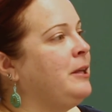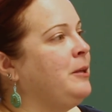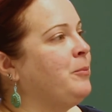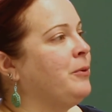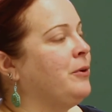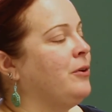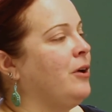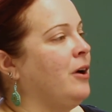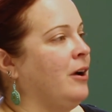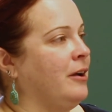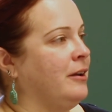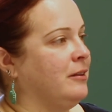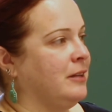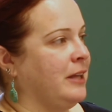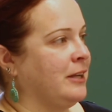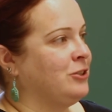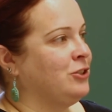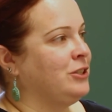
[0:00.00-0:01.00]
people on
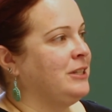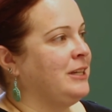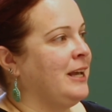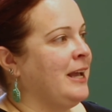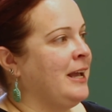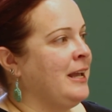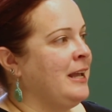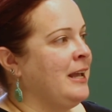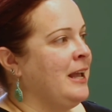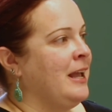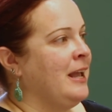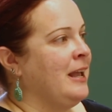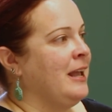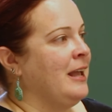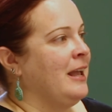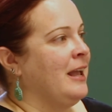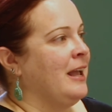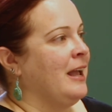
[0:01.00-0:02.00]
election day,
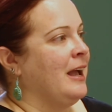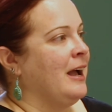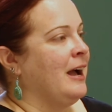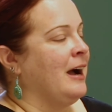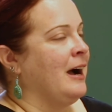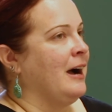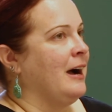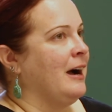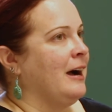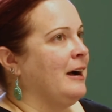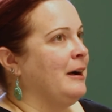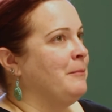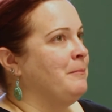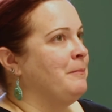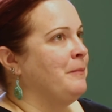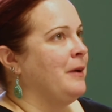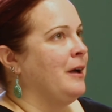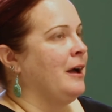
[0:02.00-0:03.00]
I